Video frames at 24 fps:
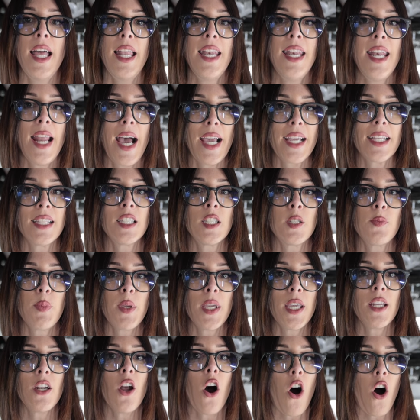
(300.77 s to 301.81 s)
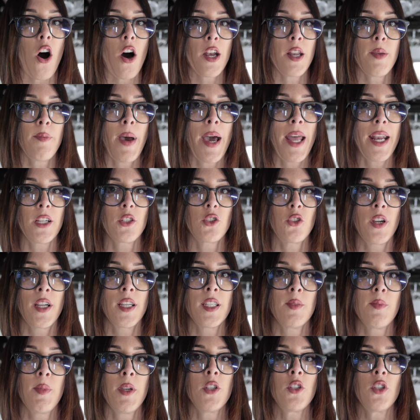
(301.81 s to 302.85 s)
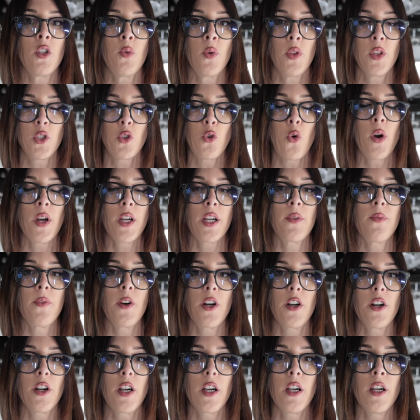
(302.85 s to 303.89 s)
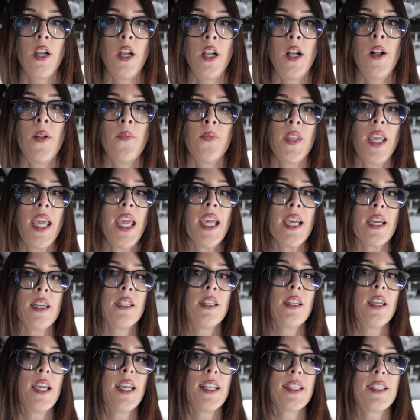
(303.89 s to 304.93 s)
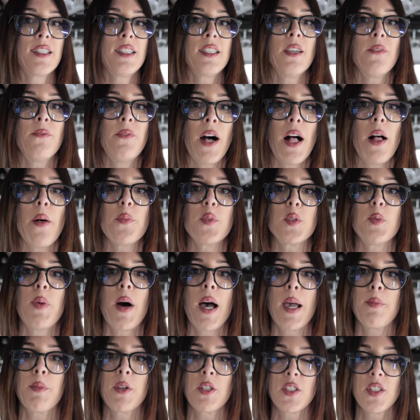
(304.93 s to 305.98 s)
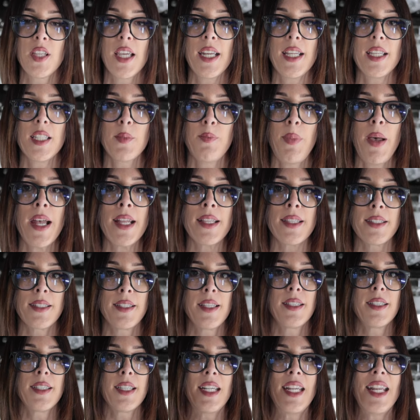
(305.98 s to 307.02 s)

9-speed automatic transmission with a torque converter. And it's developed by Mercedes-Benz. It's a